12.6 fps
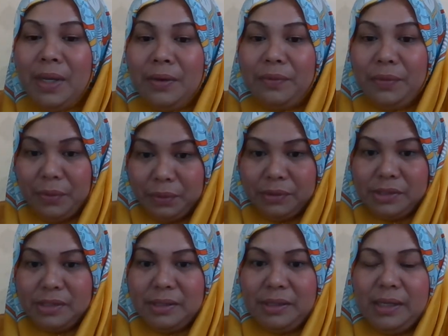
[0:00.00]

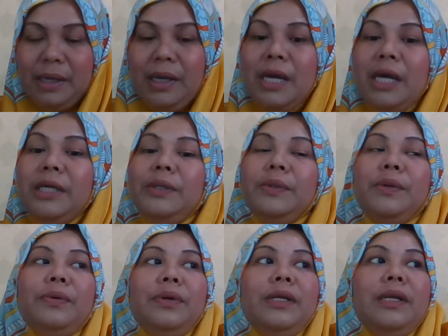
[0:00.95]
rules. Yeah, you
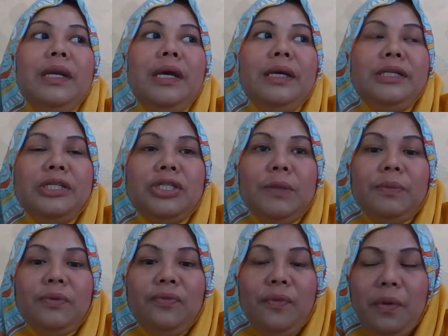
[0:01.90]
already learned in
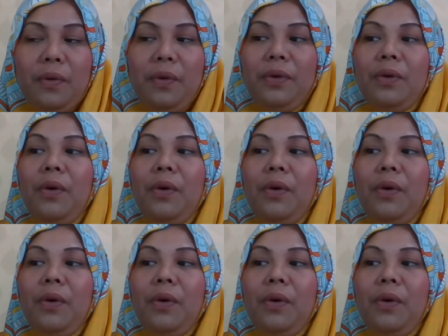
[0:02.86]
chapter 4